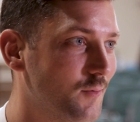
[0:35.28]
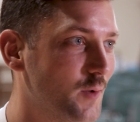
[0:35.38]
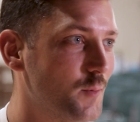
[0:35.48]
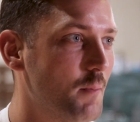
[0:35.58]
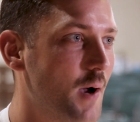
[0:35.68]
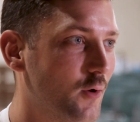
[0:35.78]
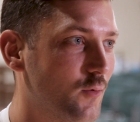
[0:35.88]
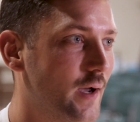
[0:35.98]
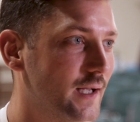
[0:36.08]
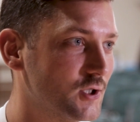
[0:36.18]
with my mouth
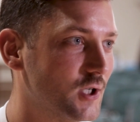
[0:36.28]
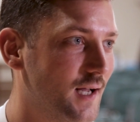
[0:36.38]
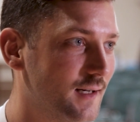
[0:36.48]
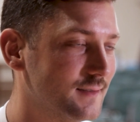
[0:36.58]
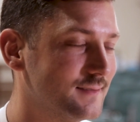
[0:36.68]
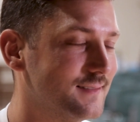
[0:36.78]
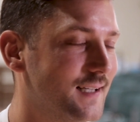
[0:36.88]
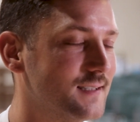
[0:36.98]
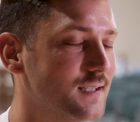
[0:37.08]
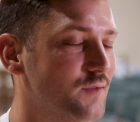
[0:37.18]
wired shut
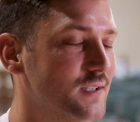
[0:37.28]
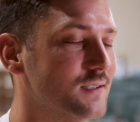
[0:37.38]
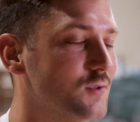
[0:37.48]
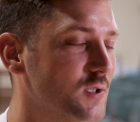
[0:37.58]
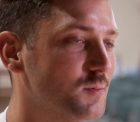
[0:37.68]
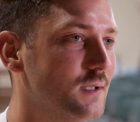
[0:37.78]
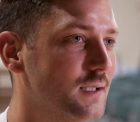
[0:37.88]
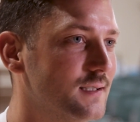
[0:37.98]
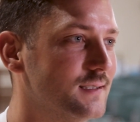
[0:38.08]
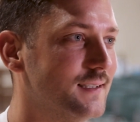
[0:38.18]
at St. Vincent's Hospital here
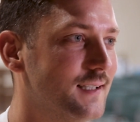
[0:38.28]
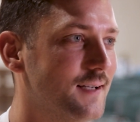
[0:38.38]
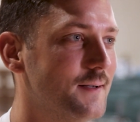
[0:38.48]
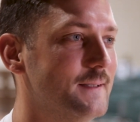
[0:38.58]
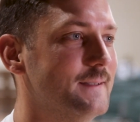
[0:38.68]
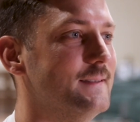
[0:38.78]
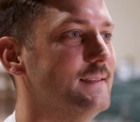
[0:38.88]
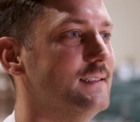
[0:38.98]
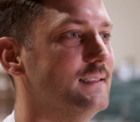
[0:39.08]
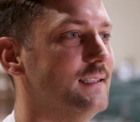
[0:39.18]
in Sydney,
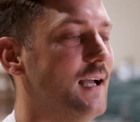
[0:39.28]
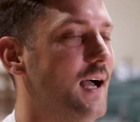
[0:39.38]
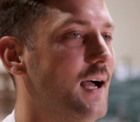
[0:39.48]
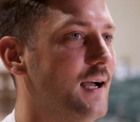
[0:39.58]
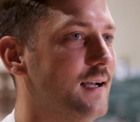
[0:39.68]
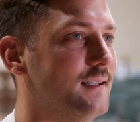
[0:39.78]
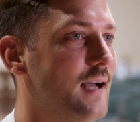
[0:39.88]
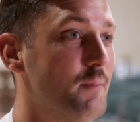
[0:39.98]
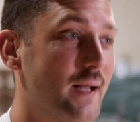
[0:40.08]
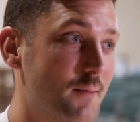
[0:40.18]

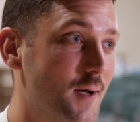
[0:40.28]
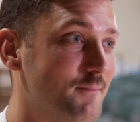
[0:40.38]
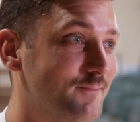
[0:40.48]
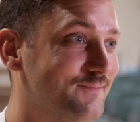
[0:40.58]
I met Emma.